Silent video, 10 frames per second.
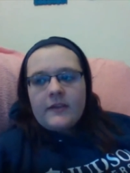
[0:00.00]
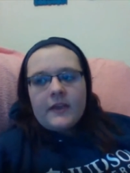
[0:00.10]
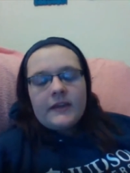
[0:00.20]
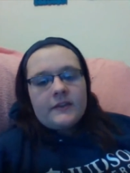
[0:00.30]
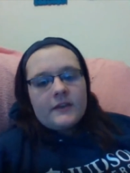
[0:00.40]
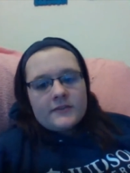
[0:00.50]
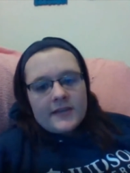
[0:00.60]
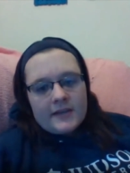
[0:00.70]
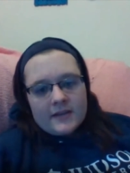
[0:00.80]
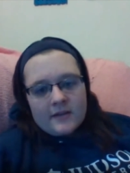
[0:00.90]
And then in their
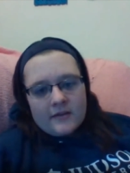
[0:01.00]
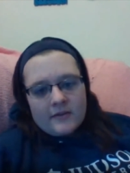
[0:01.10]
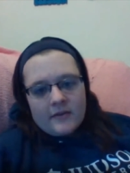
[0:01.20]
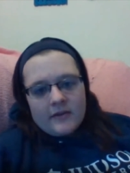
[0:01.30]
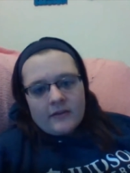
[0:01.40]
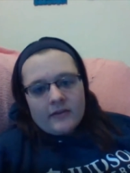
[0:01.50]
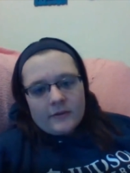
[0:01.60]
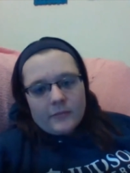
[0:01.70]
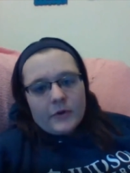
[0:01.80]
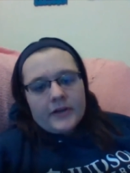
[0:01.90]
second year, they're a
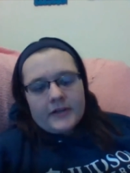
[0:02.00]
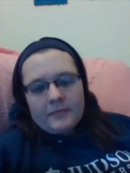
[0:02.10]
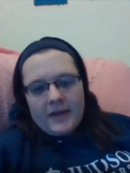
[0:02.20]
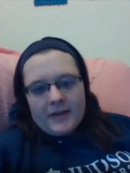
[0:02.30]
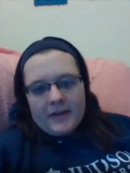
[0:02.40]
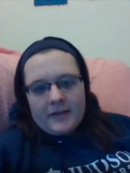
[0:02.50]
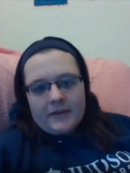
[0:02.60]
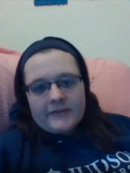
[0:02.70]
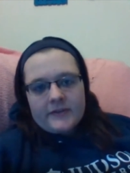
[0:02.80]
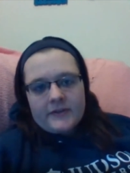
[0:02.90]
little more
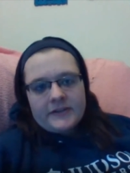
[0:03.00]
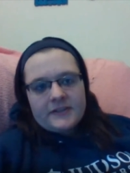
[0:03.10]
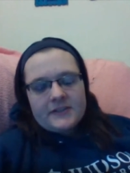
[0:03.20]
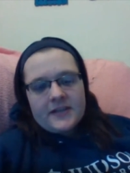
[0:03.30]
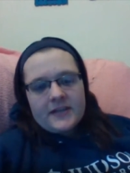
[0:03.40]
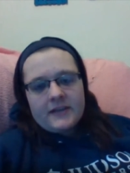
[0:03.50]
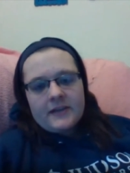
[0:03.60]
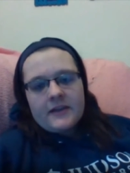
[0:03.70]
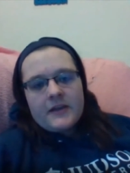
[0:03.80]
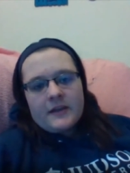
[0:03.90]
independent. They're starting to
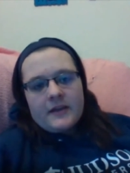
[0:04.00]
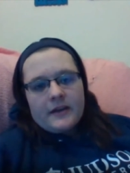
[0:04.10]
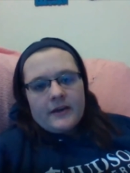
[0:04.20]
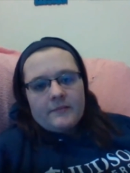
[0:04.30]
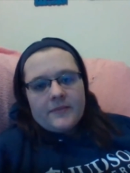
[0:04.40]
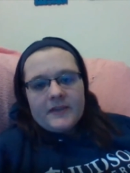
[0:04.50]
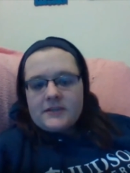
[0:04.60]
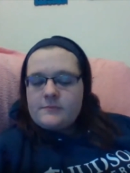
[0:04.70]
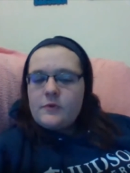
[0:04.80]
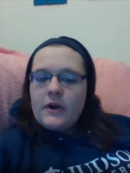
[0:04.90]
take um,
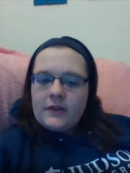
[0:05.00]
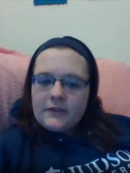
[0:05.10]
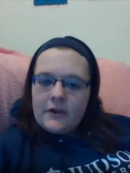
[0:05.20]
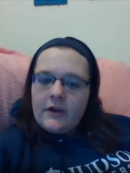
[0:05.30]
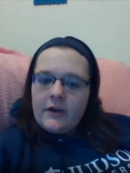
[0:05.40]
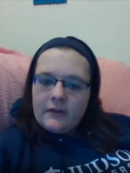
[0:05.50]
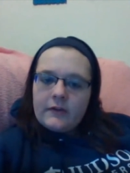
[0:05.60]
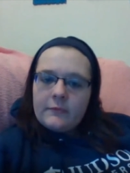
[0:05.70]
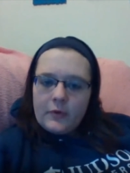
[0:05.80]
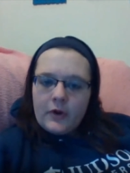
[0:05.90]
things more on their
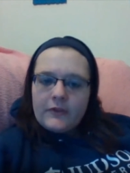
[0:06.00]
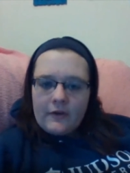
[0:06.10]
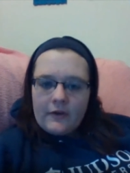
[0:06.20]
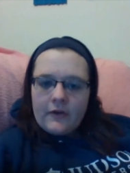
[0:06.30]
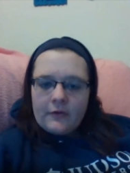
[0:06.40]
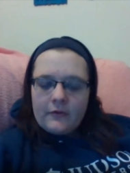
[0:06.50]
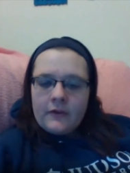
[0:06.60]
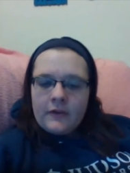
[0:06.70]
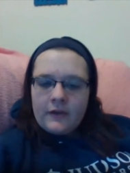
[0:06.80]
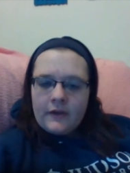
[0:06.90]
a little more on their
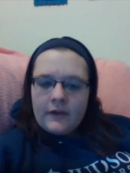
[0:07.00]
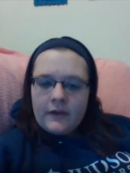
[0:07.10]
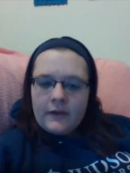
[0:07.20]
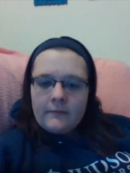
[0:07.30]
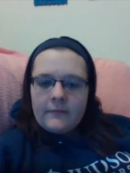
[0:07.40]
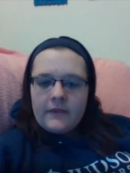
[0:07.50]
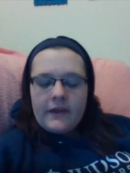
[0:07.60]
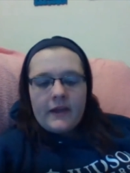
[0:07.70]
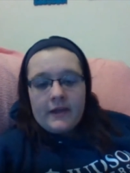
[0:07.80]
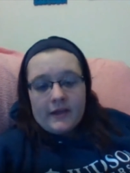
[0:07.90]
own, um,
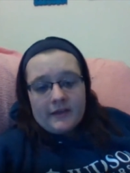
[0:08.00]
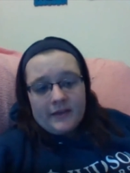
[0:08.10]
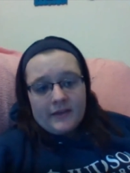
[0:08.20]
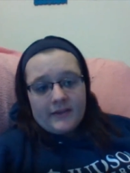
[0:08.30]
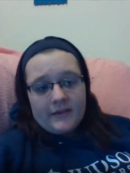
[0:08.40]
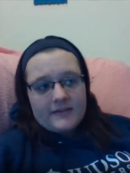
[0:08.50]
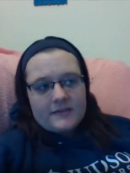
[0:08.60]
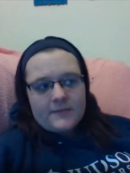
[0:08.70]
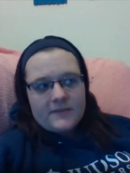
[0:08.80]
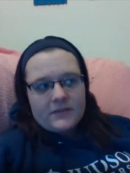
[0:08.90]
and and
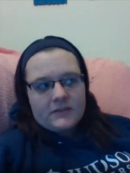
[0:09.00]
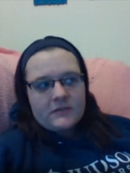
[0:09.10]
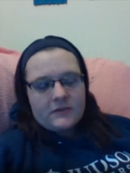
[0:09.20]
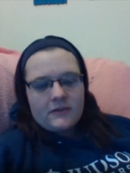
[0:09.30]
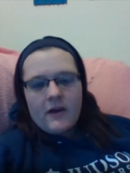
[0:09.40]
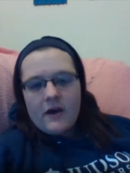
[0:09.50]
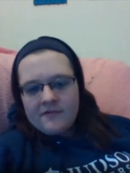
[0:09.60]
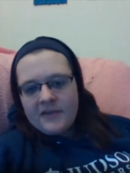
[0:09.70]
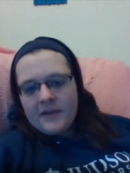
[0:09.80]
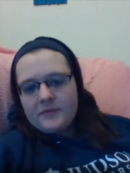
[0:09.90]
that's especially shown in the
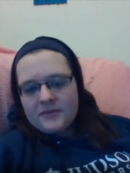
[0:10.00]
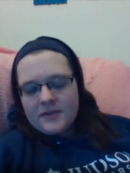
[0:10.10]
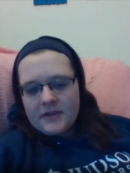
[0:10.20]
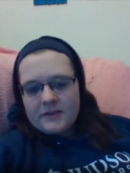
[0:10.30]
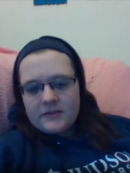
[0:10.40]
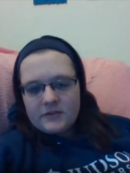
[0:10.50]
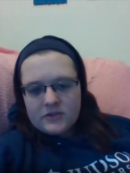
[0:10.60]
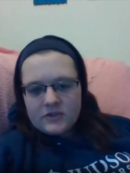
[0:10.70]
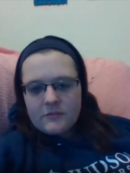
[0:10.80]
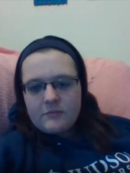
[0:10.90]
off-campus
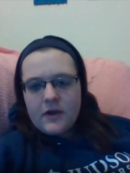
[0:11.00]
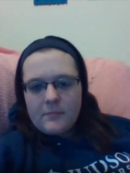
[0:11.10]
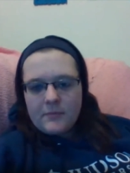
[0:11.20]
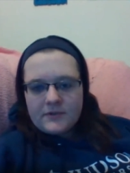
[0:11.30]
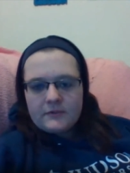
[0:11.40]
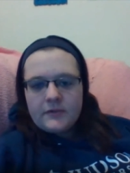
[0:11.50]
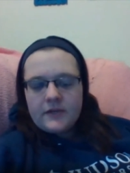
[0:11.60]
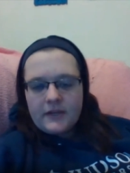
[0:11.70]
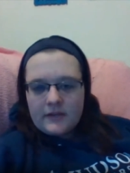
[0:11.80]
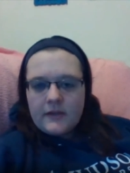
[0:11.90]
internship
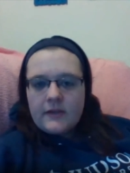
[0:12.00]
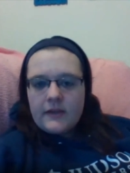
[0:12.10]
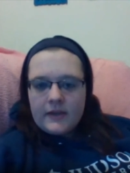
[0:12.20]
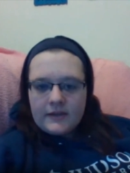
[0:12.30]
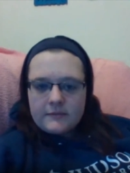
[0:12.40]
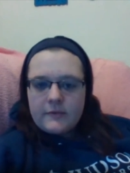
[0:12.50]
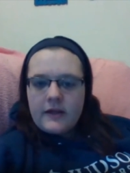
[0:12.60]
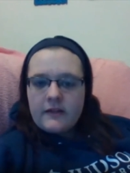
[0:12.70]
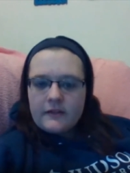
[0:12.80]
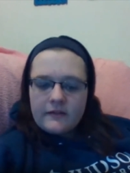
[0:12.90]
opportunity as
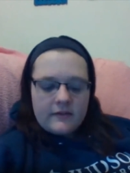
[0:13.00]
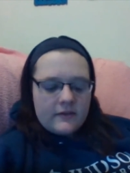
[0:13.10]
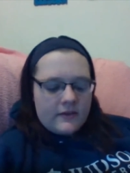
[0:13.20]
well.